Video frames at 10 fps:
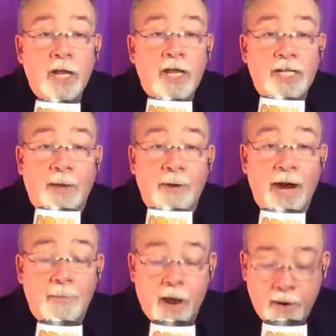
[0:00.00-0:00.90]
It's got my
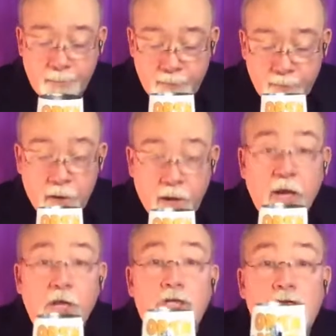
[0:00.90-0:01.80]
name on it.
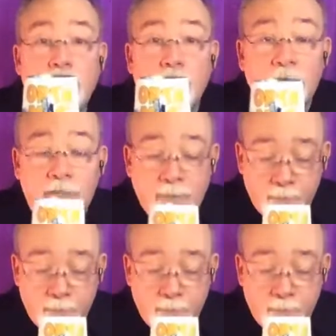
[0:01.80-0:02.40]
Cheers.